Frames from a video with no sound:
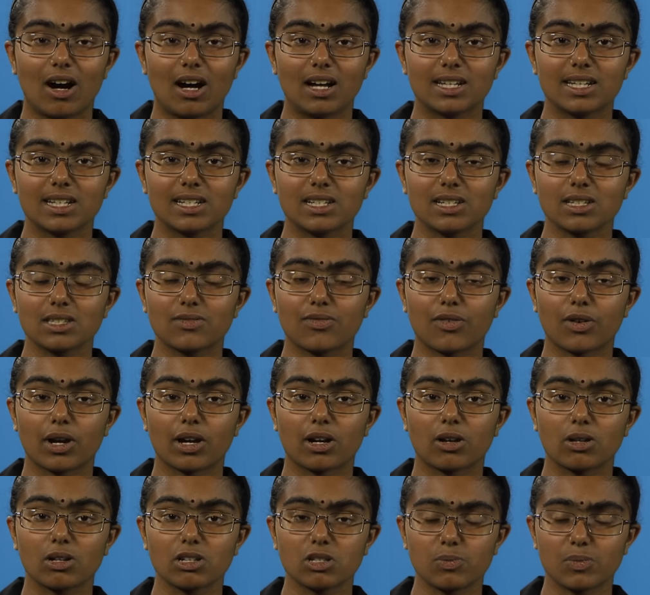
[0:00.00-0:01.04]
Auditions for A
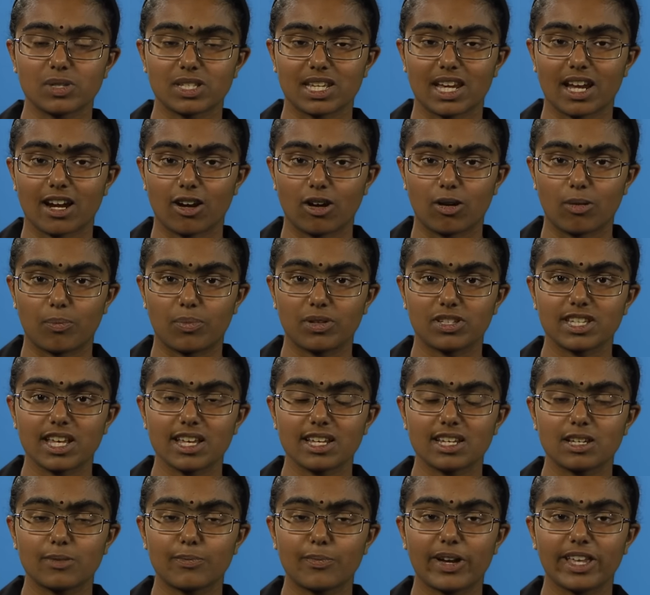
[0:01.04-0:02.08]
Christmas Carol,
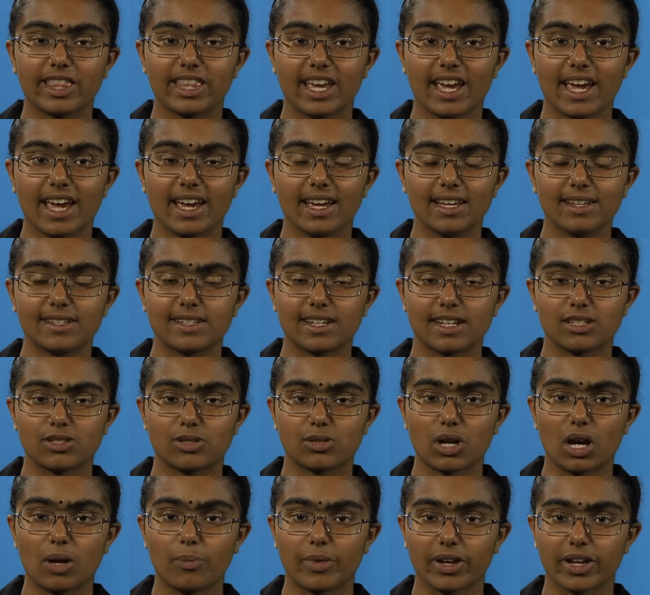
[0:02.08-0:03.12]
presented by the AHS
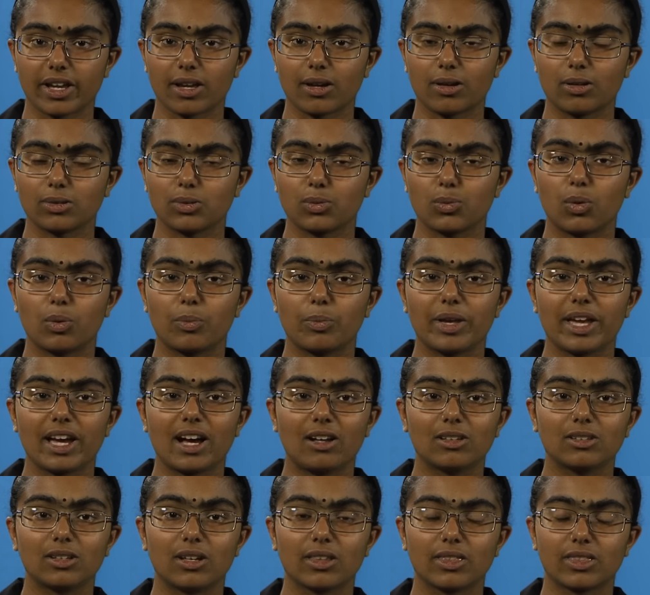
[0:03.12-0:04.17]
Drama Guild, will be
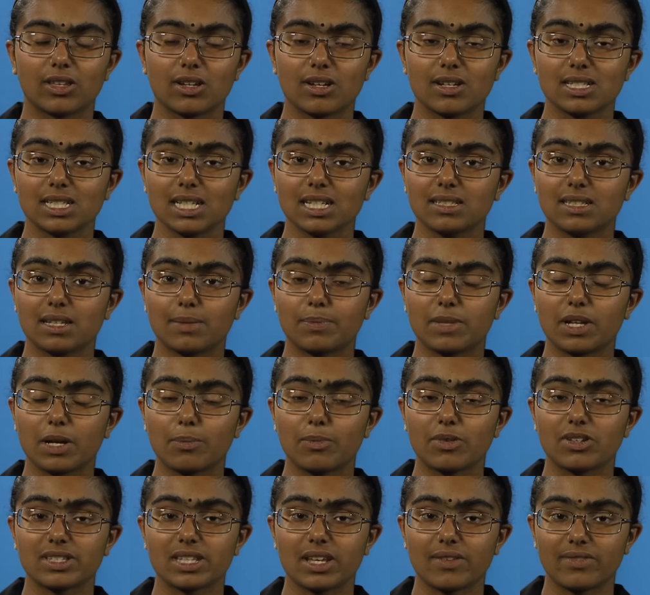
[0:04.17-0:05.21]
held on Thursday,
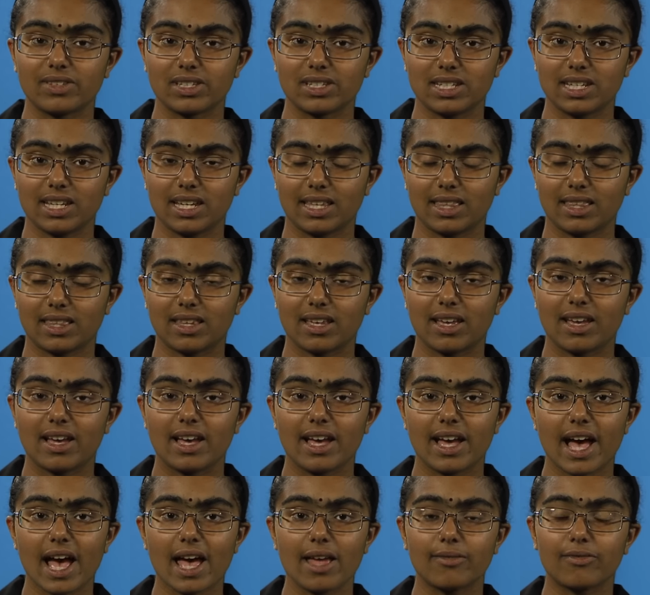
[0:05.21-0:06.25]
September 17th
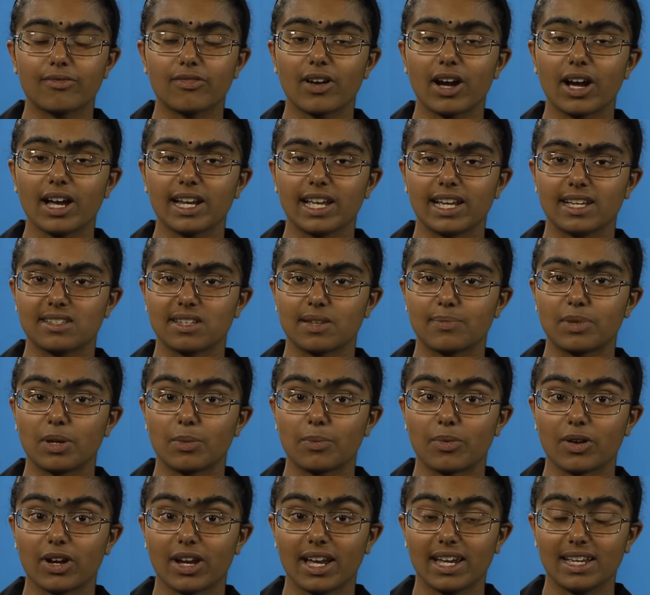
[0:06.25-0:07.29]
and Friday,
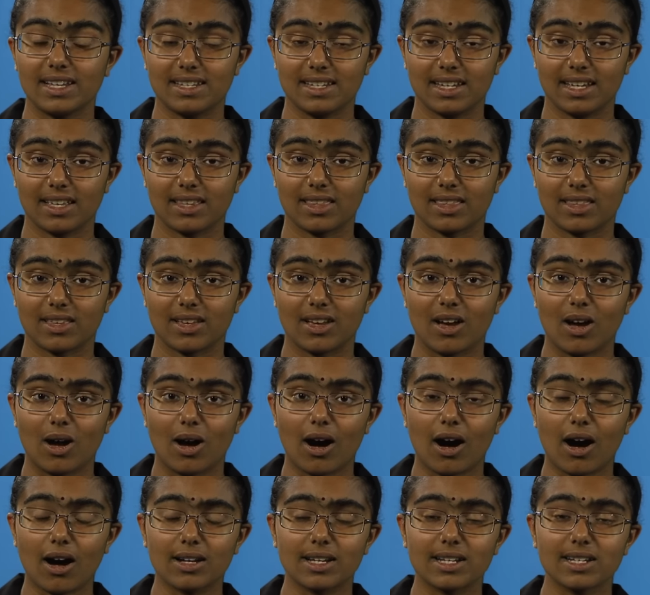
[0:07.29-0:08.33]
September 18th.
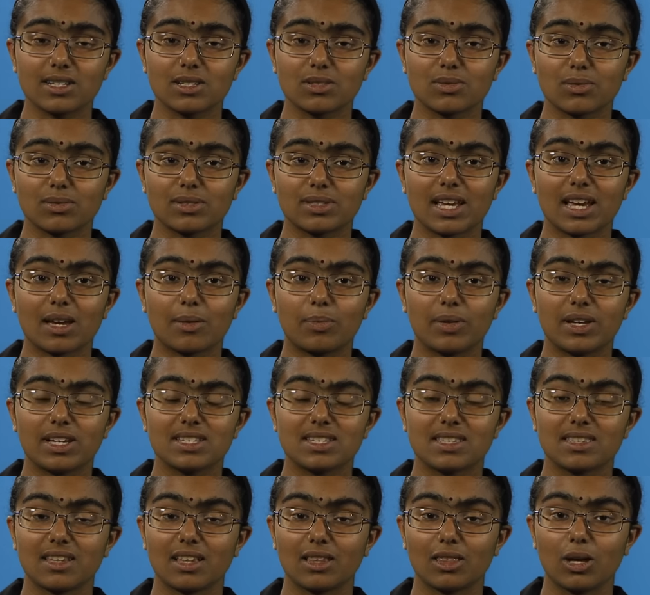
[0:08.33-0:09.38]
Auditions will take
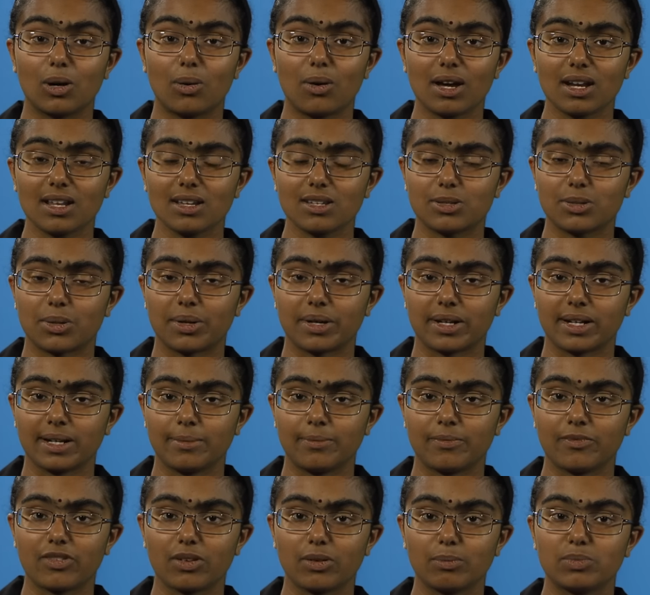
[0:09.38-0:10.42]
place in the Lowe
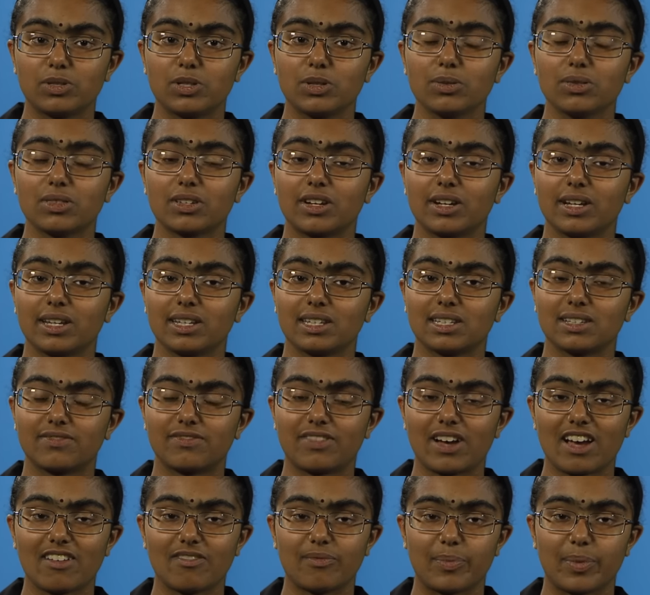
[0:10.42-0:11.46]
Auditorium from 2.30 to
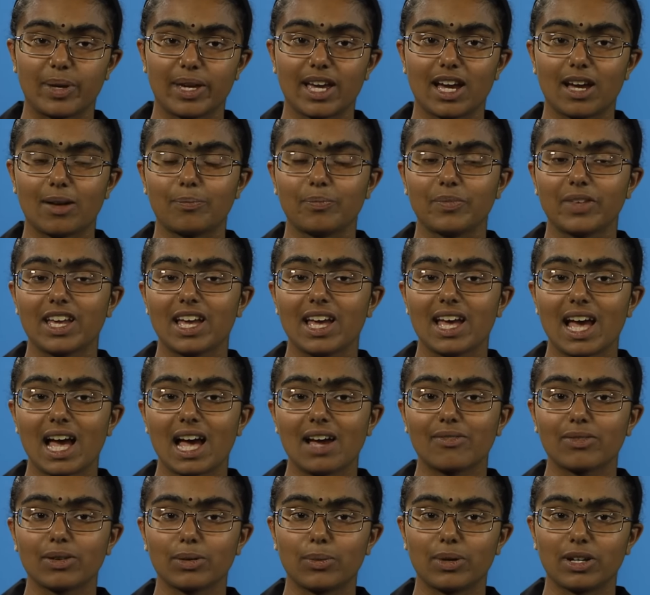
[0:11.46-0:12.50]
5 p.m.
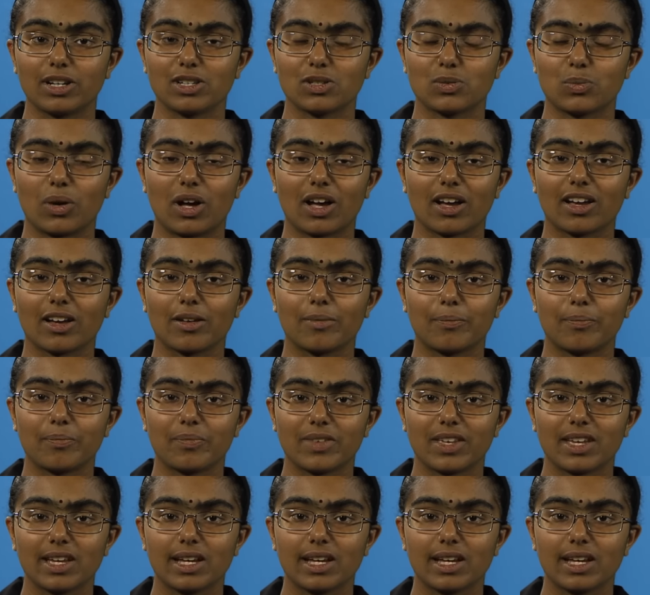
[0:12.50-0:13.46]
Everyone is welcome.